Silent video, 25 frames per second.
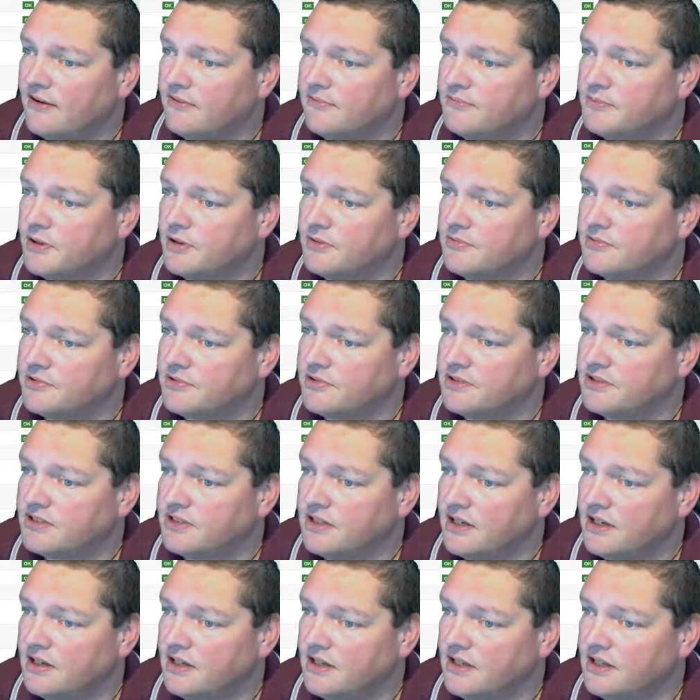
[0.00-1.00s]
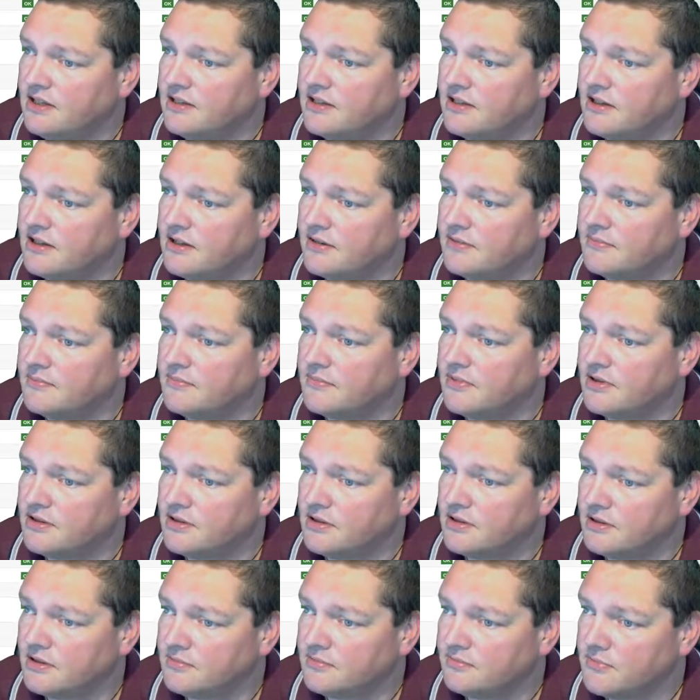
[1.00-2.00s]
problems with either,
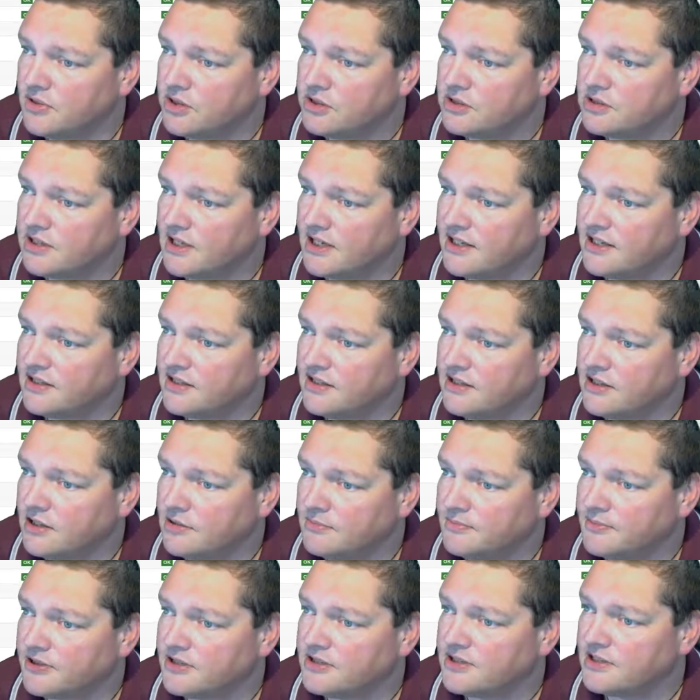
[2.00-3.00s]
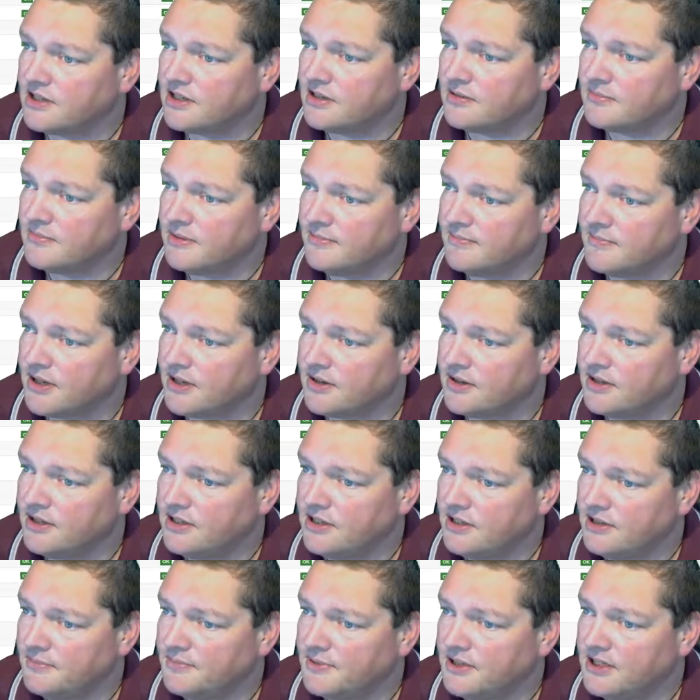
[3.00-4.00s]
the most likely culprits are going to be
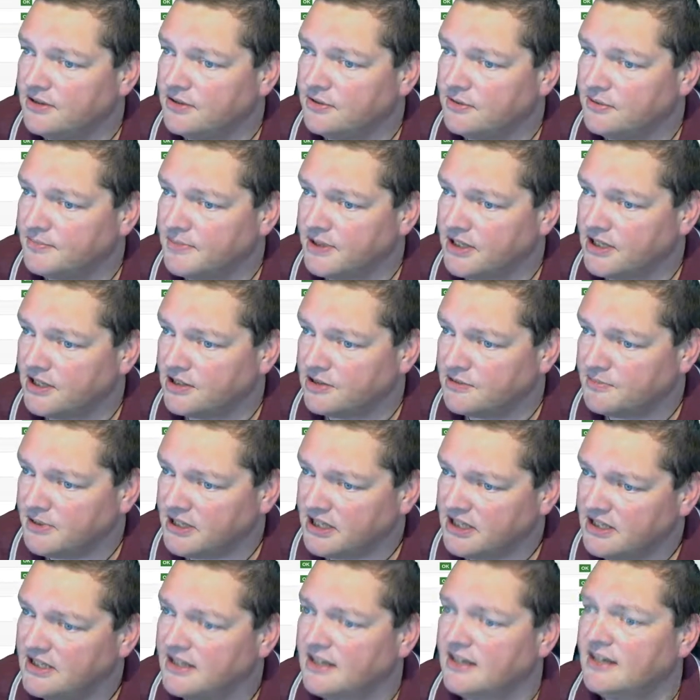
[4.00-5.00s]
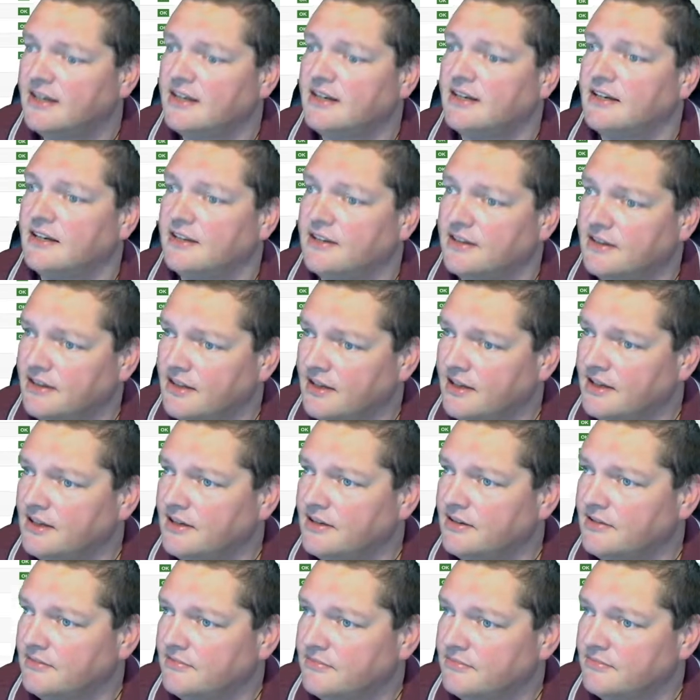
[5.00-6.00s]
MariaDB or PHP,
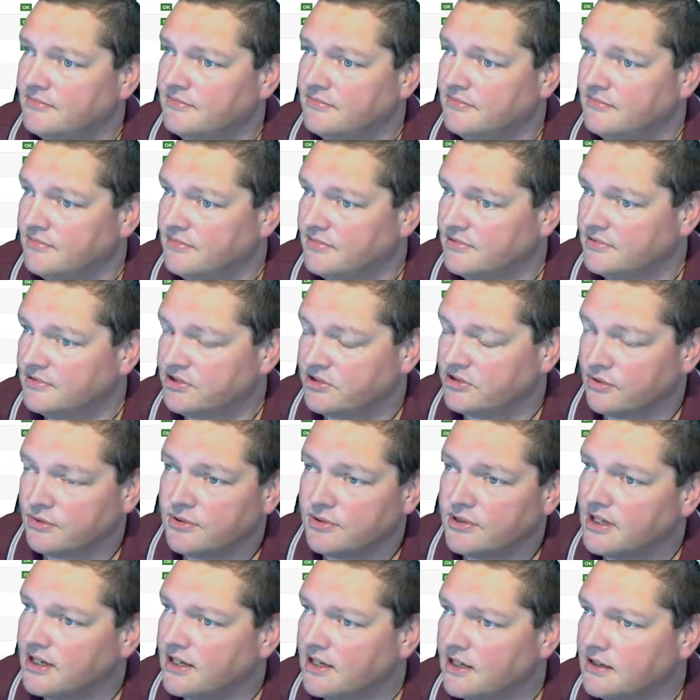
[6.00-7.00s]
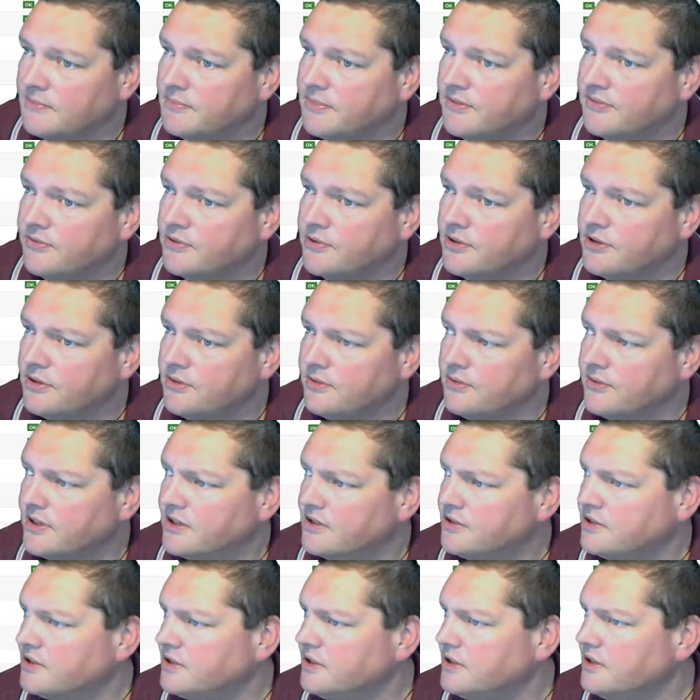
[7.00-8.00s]
then sort that out before you
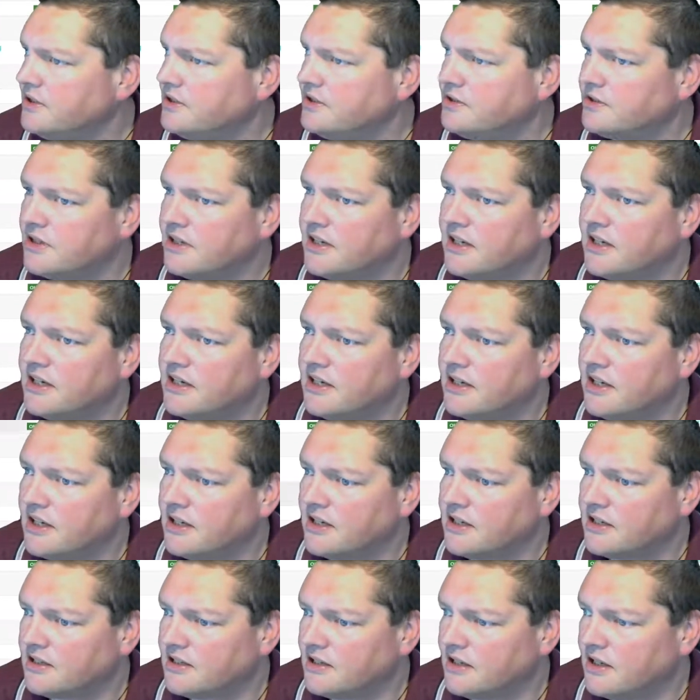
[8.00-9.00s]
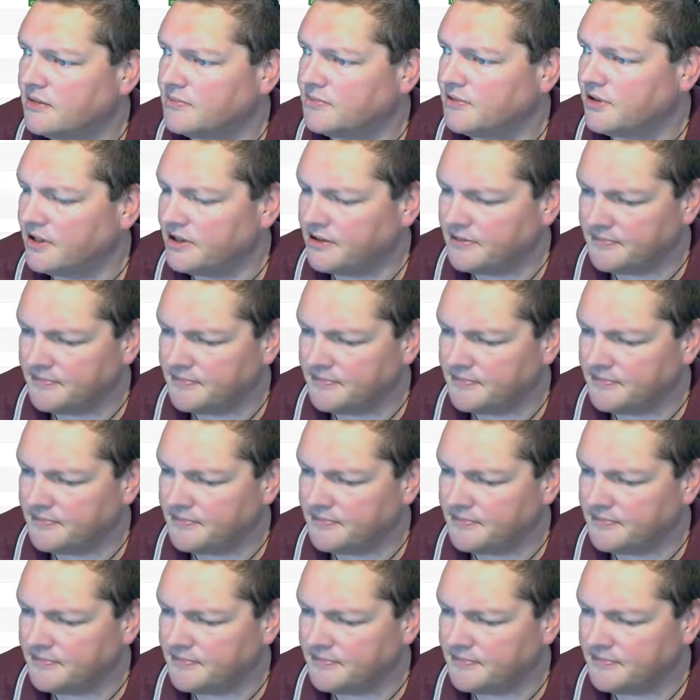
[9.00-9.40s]
actually try and upgrade.